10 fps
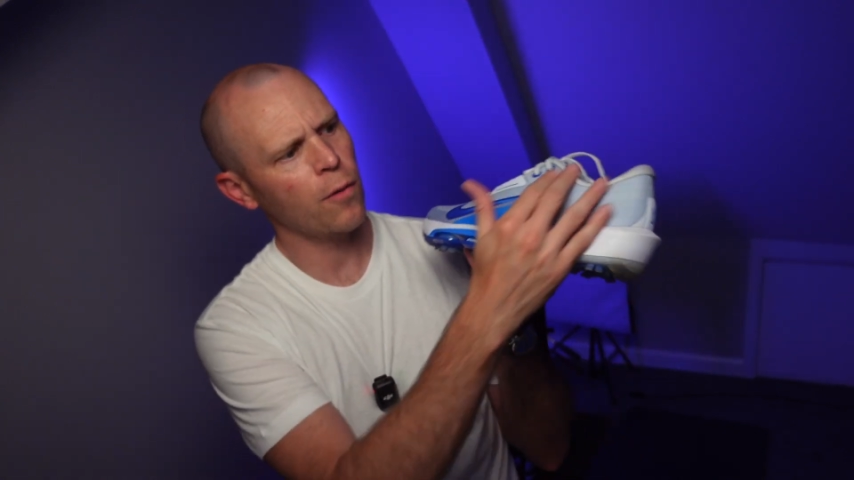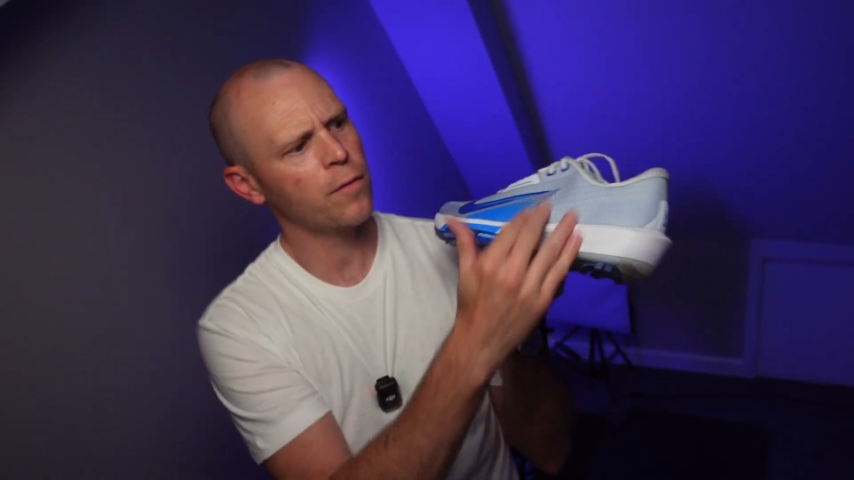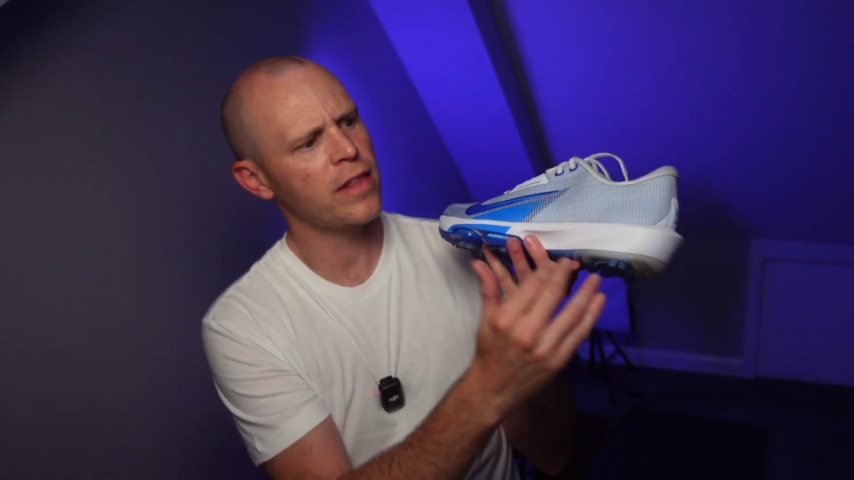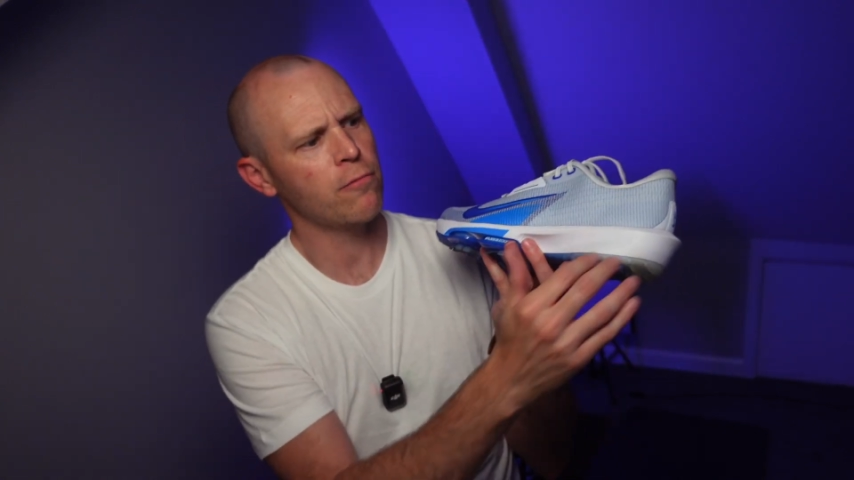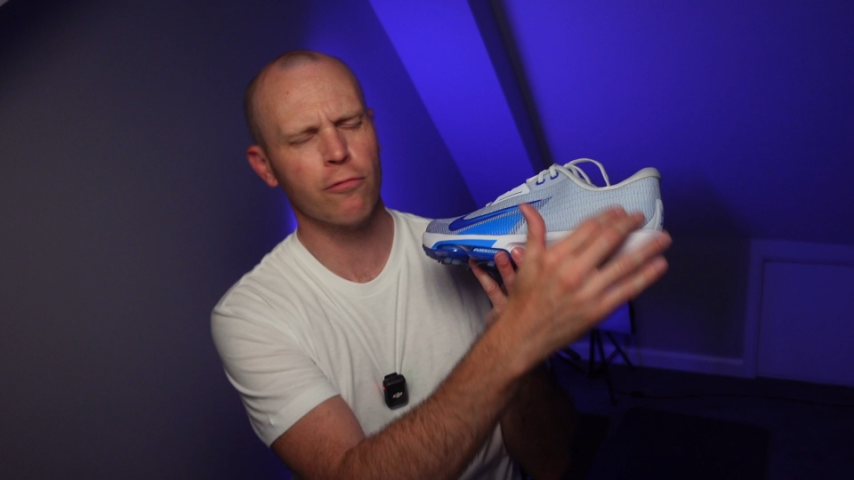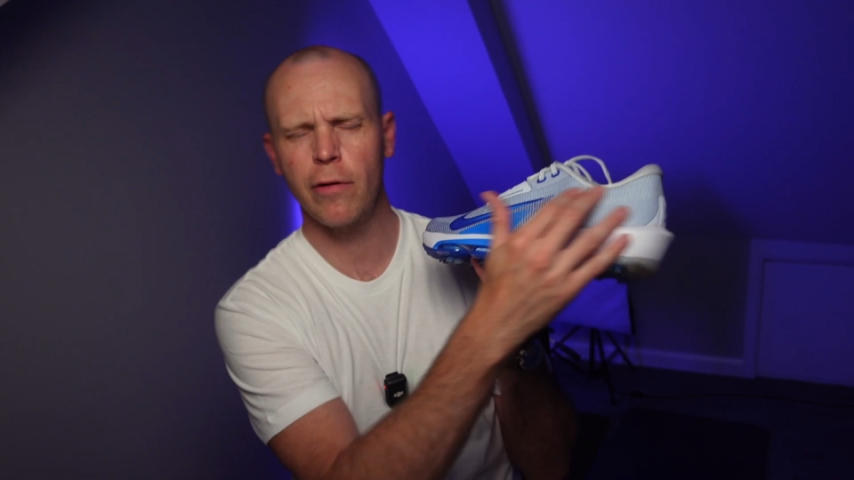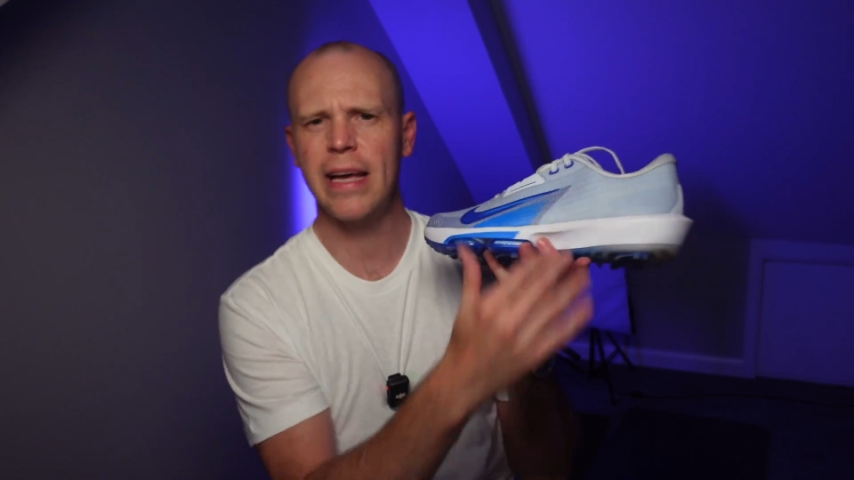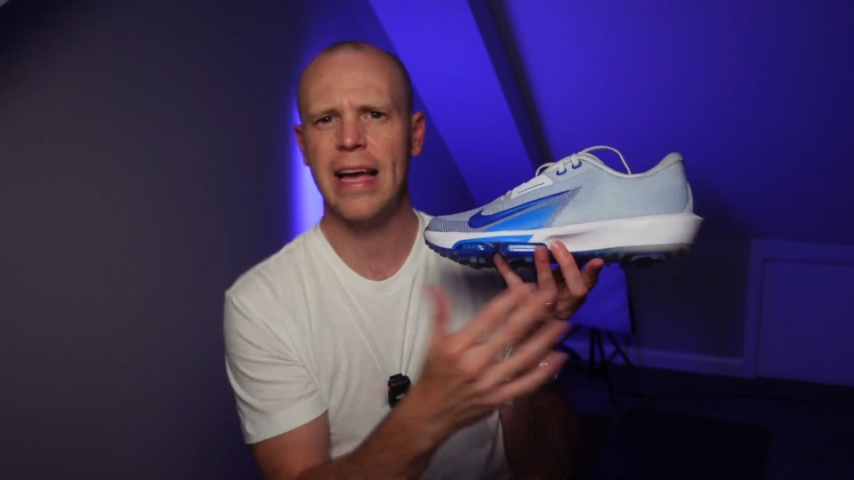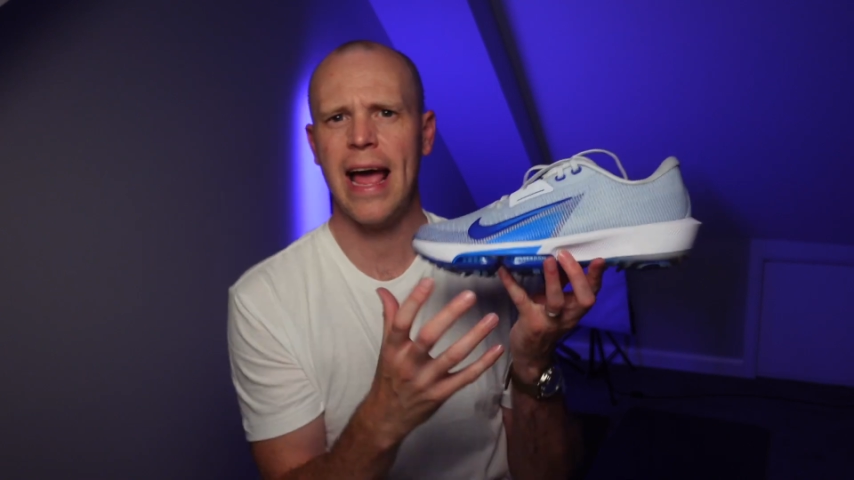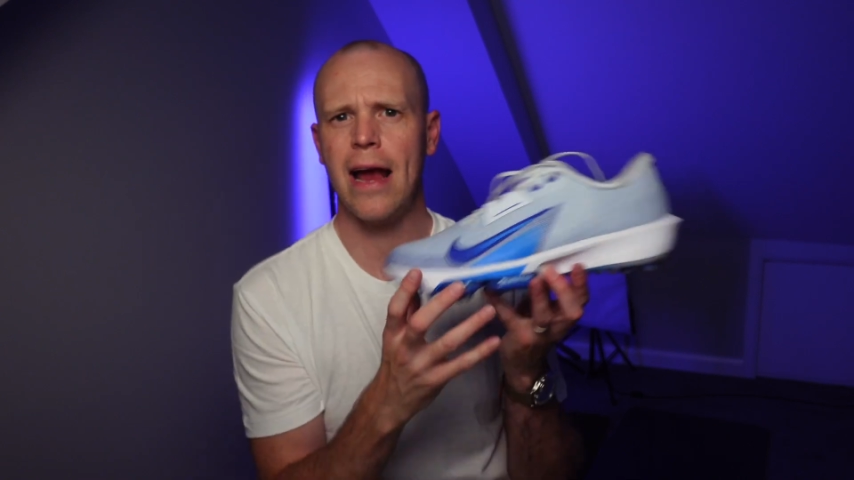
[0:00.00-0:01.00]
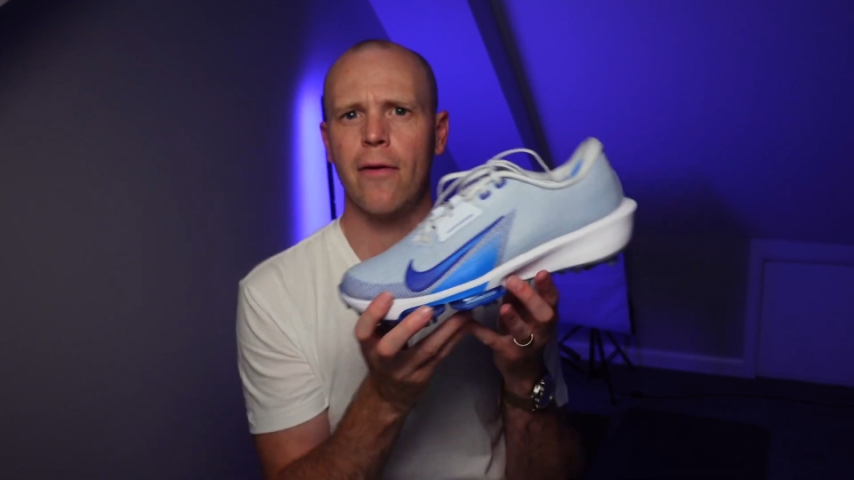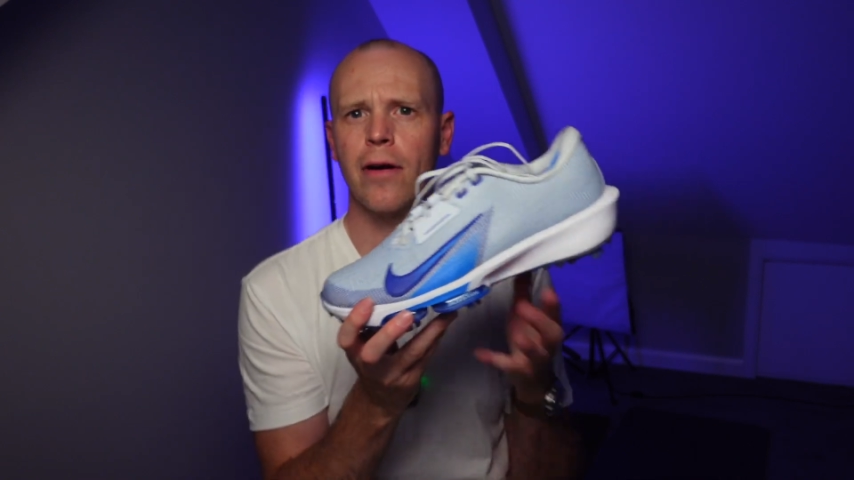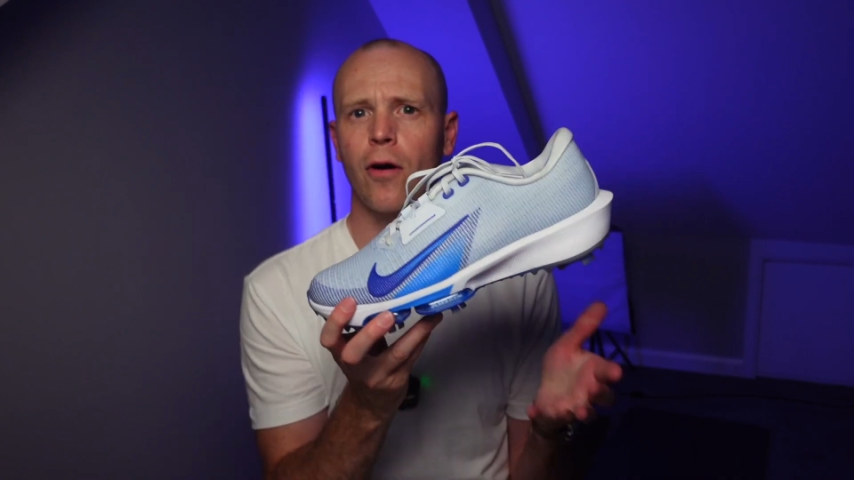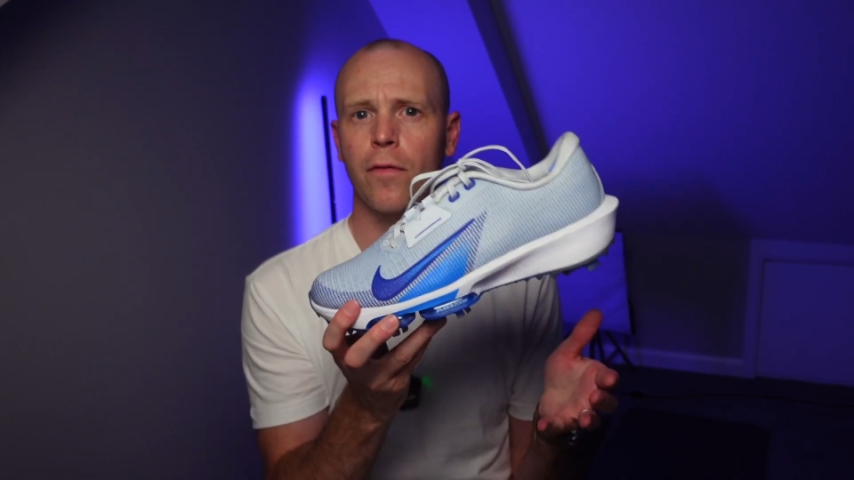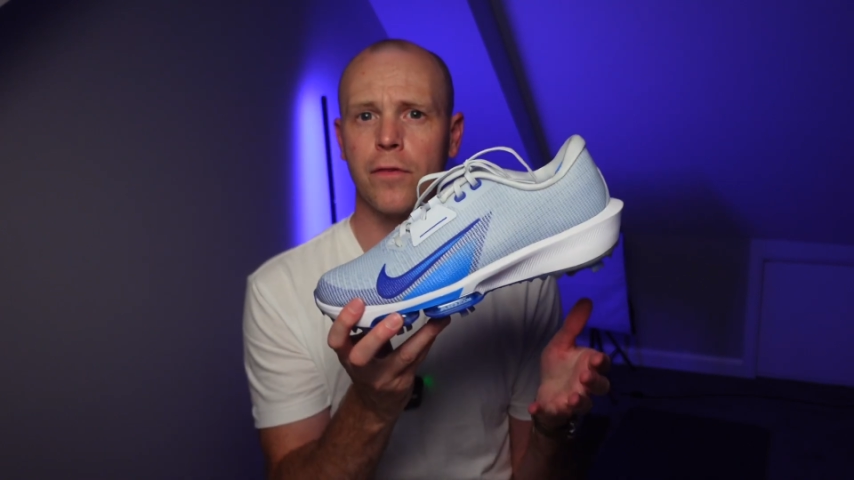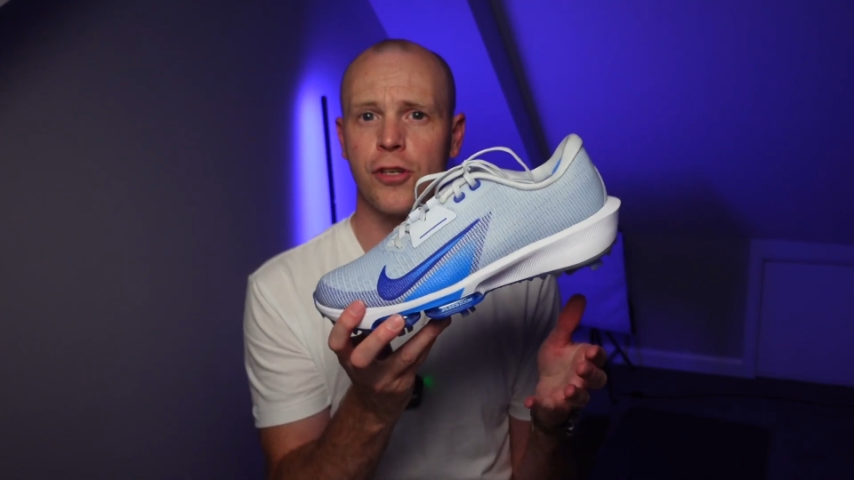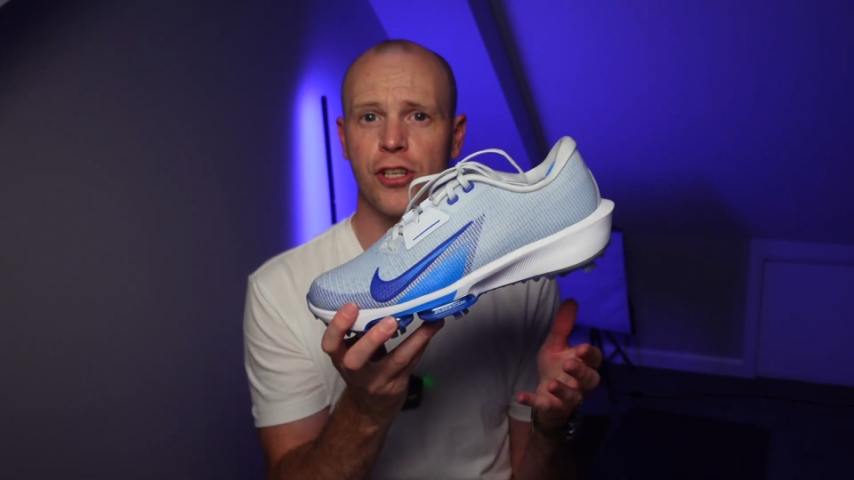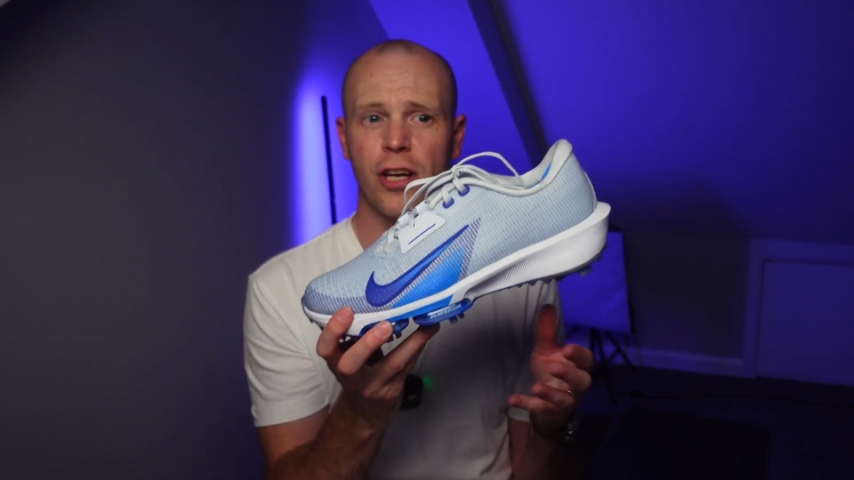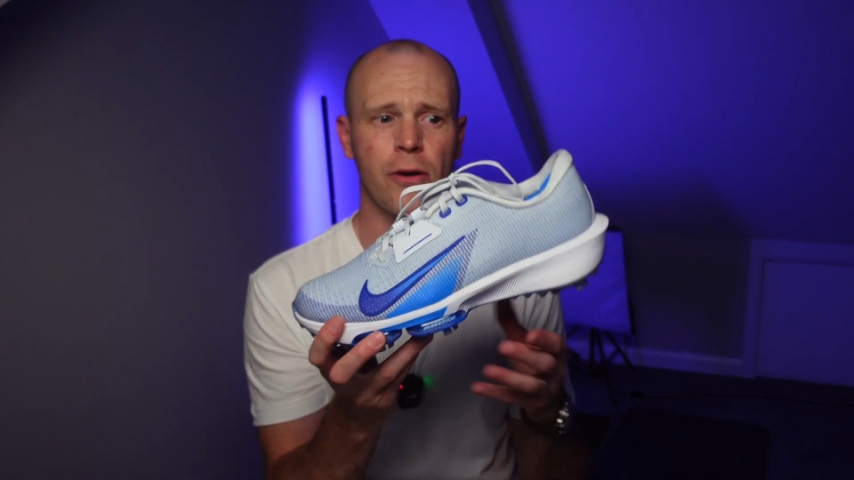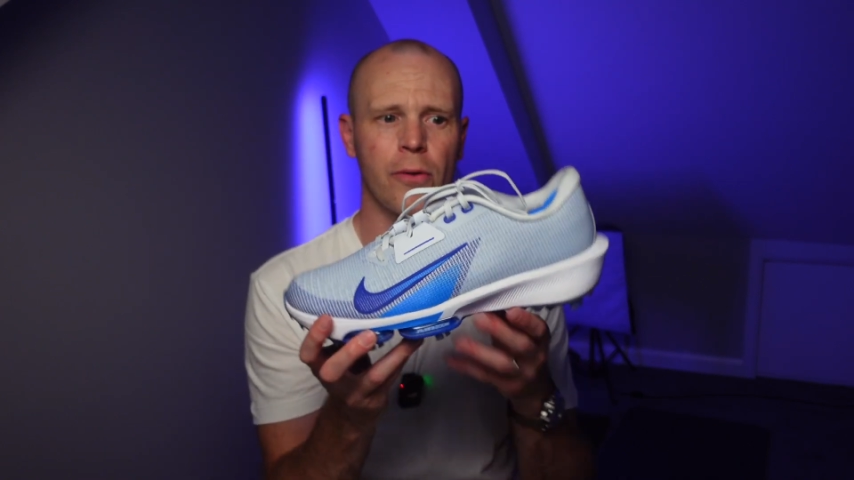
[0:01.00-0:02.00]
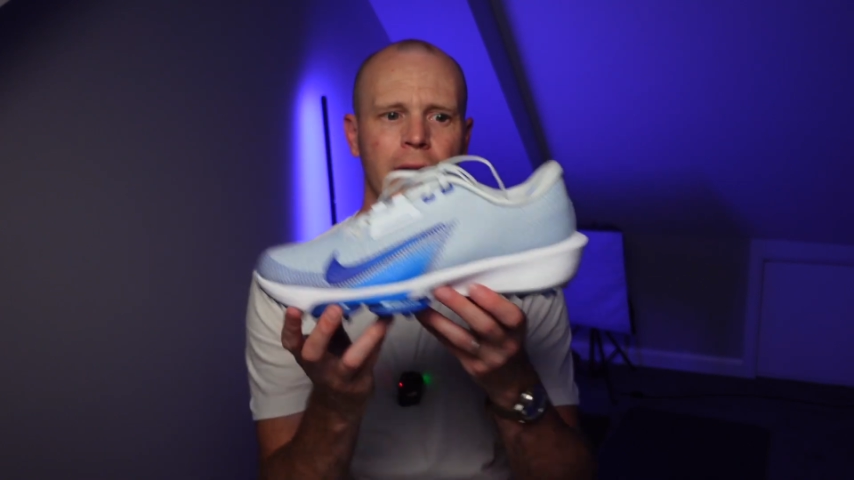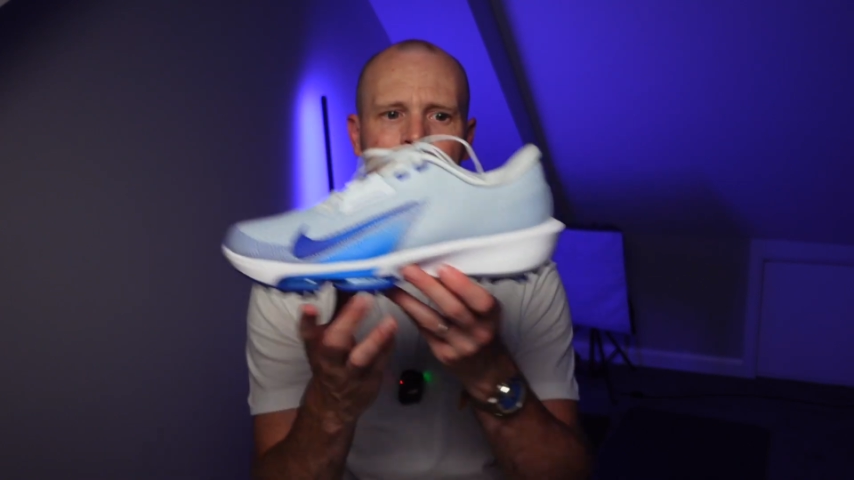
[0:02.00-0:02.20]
of the rear area of the shoe.